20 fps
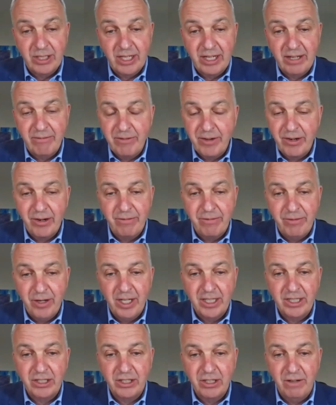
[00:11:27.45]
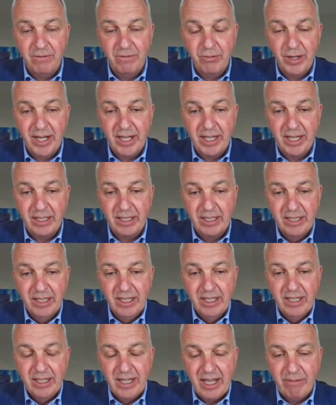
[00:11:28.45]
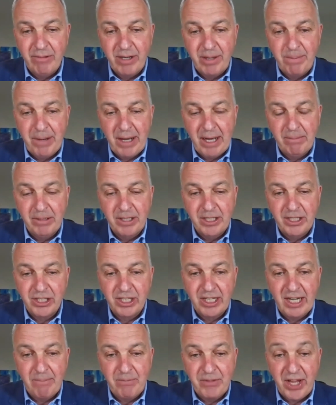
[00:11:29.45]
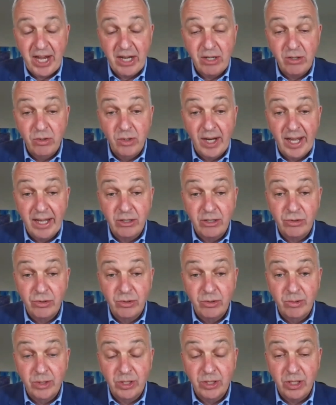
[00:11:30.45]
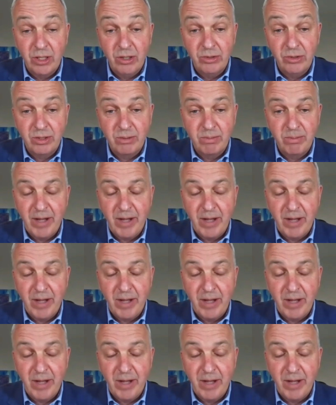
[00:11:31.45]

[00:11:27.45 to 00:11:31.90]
verify software that we publish and update all our drill results.